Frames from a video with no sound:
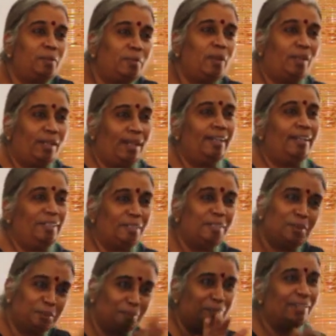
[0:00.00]
to be online,
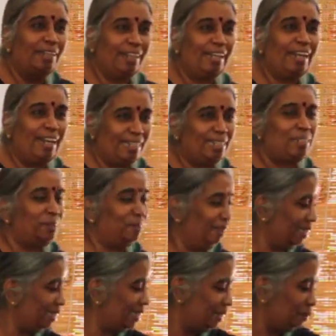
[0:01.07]
so it adds to
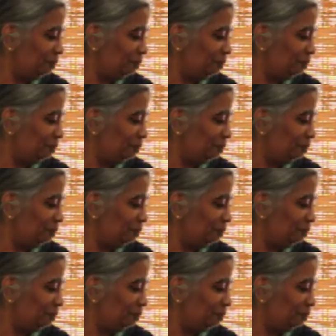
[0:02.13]
it.